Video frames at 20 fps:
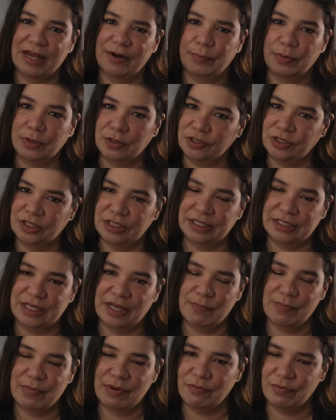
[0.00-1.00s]
had purchased
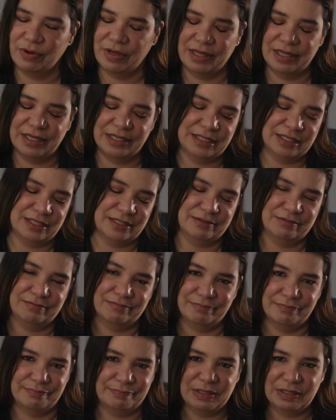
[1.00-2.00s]
it, but really didn't
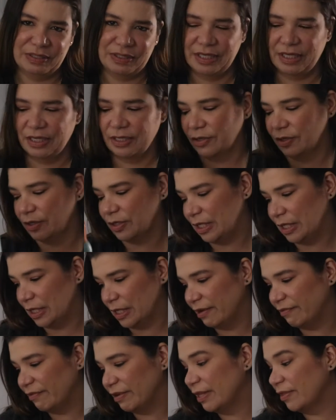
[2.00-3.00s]
particularly
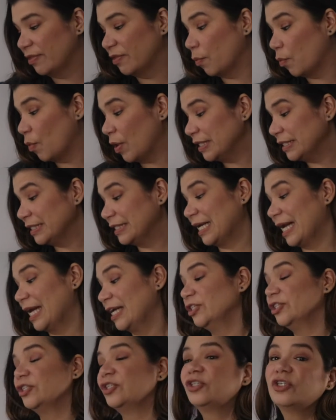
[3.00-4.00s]
love it. The ones that
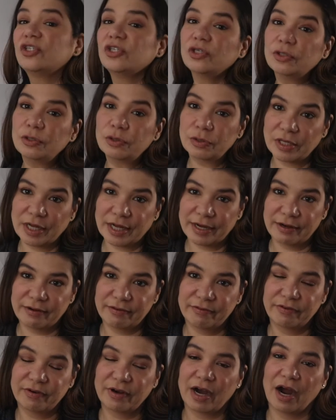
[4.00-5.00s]
I do
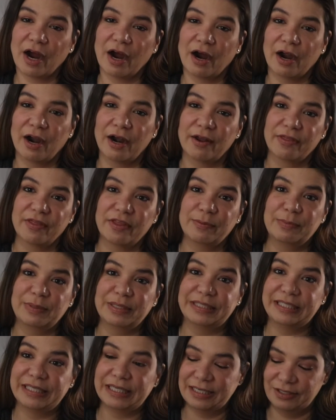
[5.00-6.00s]
love are the
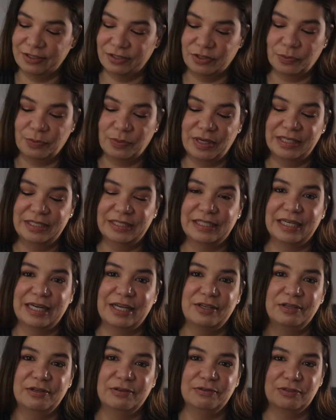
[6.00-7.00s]
Batiste ones, and I
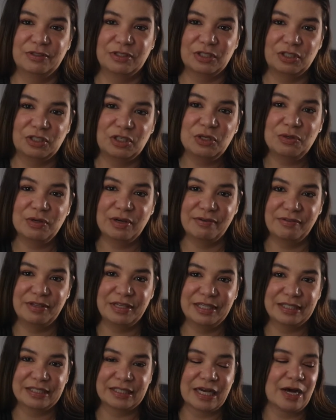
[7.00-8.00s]
used two of
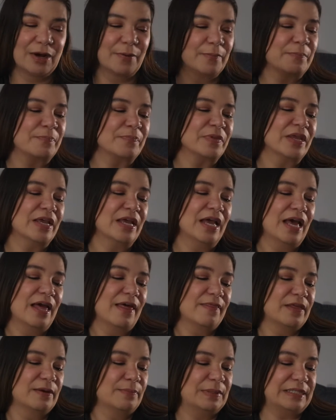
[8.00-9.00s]
these up.
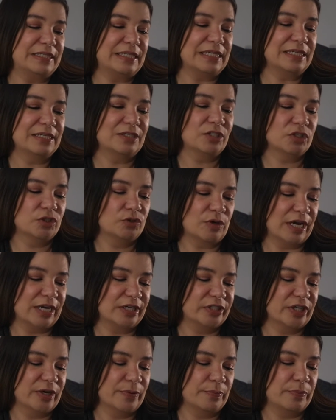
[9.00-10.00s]
the Batiste Dry
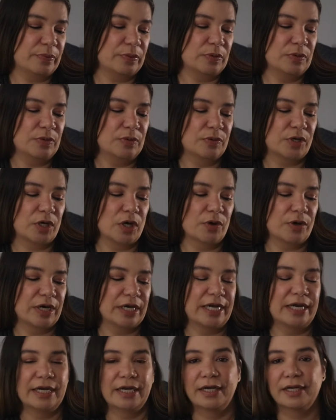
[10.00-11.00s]
Shampoo
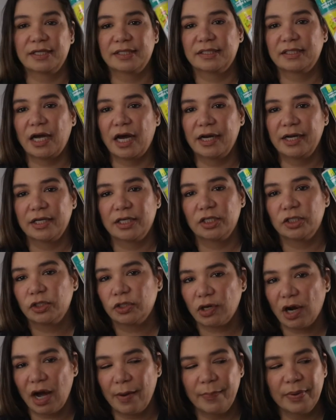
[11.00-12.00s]
Coconut and Exotic
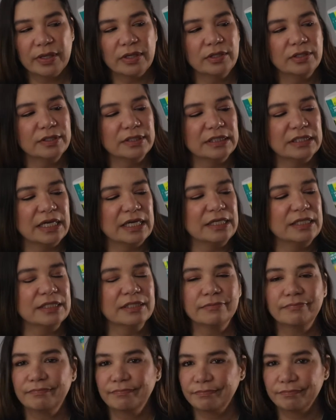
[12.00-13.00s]
Tropical
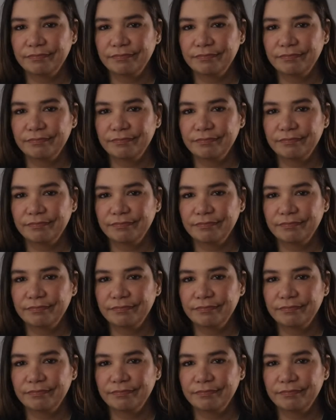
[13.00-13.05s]
Scent.